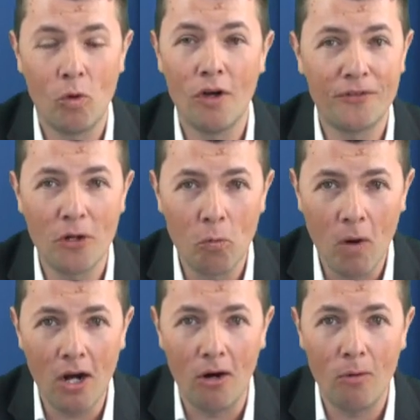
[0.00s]
worth your
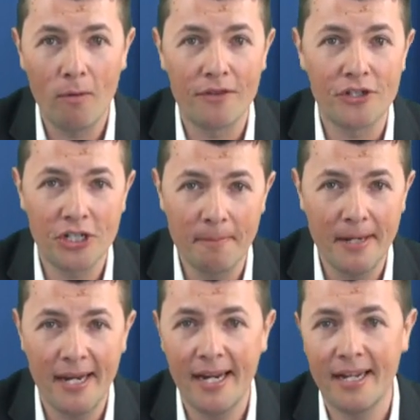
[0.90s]
while with the
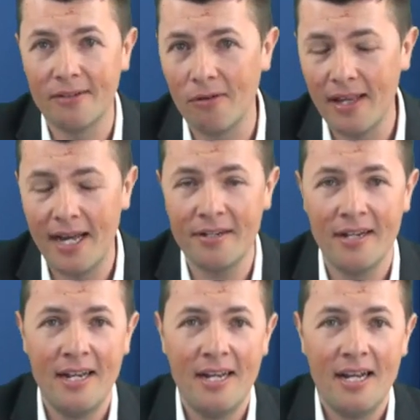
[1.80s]
shipping and all
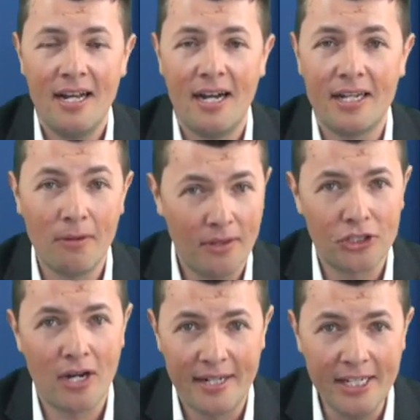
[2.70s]
that. You know
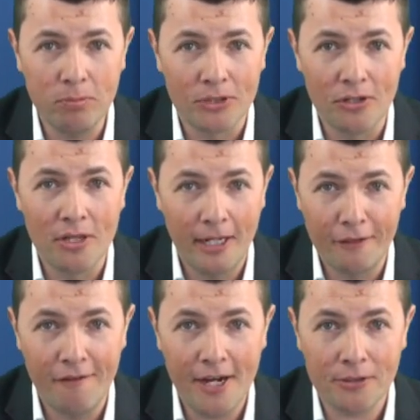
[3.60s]
what the Chinese will do, the
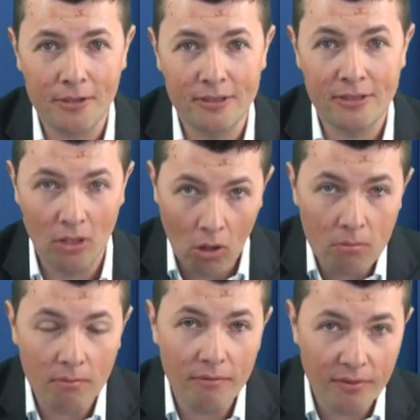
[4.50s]
manufacturers,
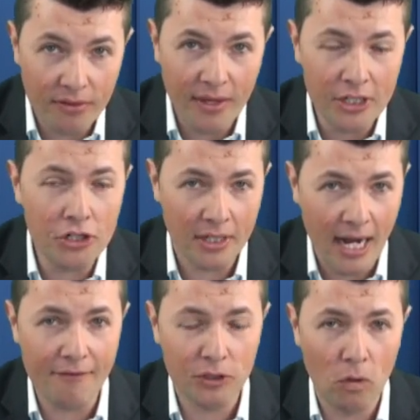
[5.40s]
they
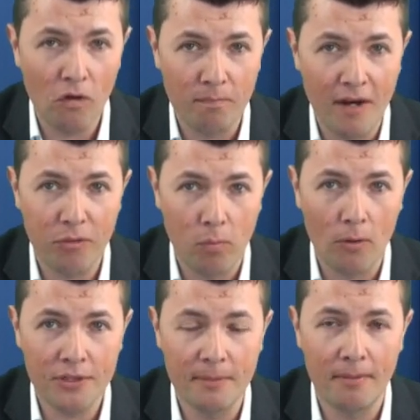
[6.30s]
usually have a 12-month
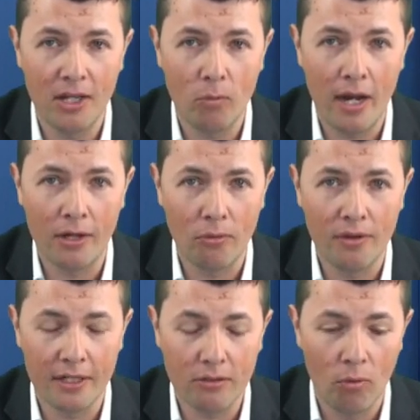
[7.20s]
warranty, by the way, on
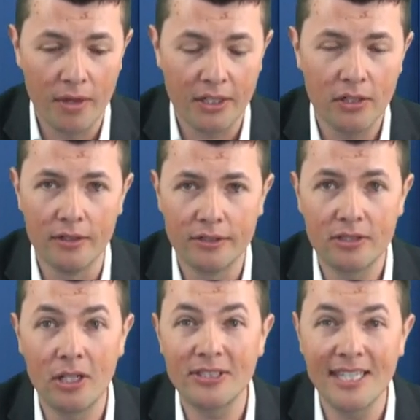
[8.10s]
all their
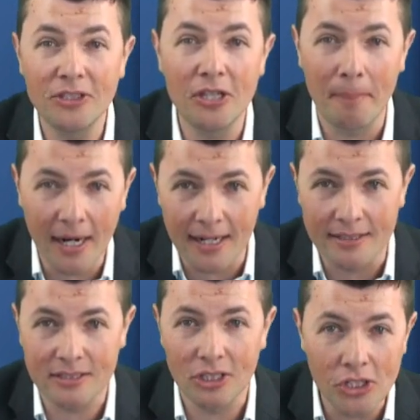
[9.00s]
goods. They'll send you the
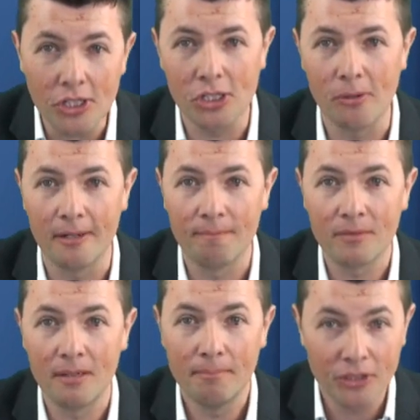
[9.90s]
parts so you can do it.
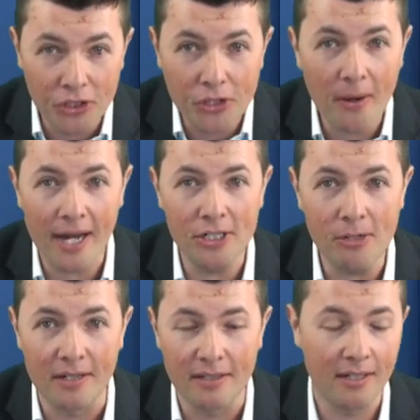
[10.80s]
But do you know how to
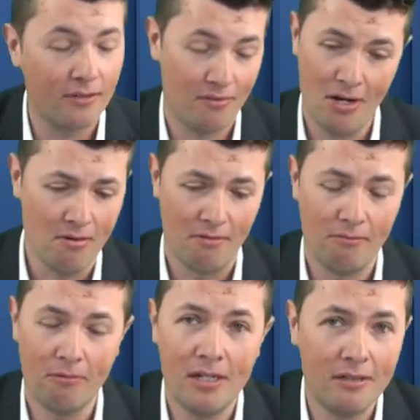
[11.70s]
do it? He goes, no.
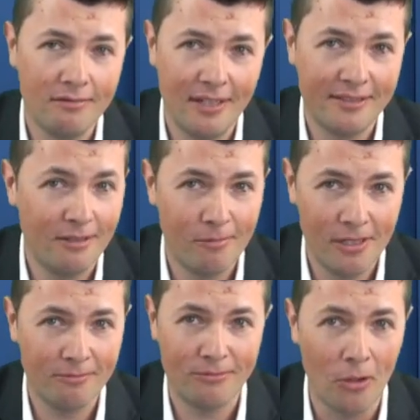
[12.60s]
Well, I said,
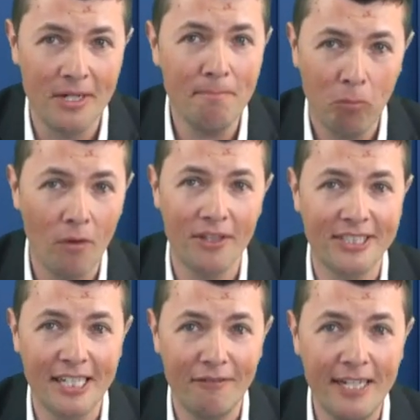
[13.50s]
well, don't import
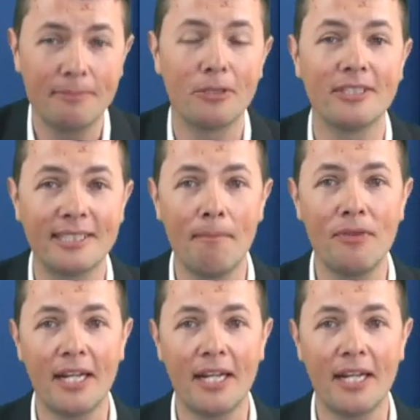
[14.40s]
the TVs because